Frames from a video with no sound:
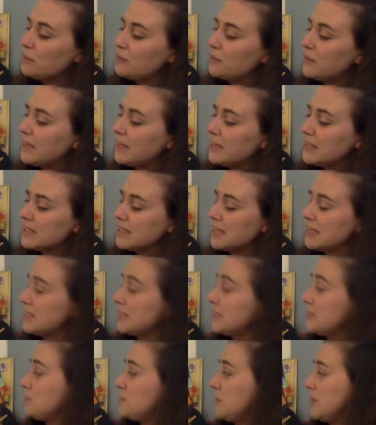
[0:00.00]
Fear says
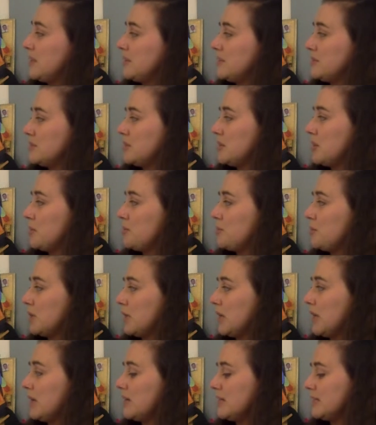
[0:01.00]
it's because no
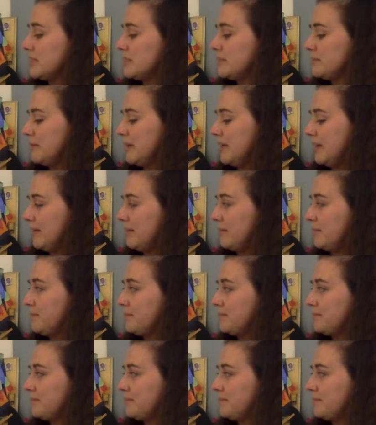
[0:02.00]
one likes me.